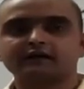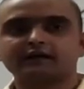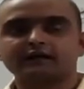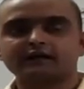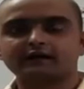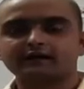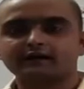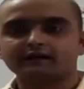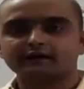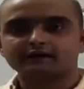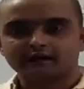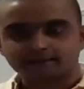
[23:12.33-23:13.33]
And
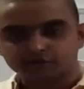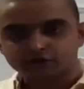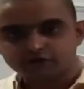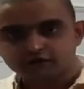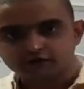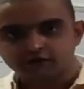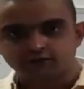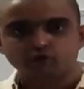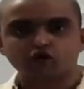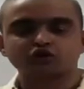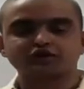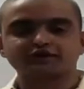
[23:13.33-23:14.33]
that person
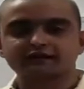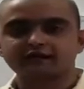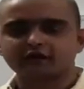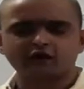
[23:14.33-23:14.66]
responds saying,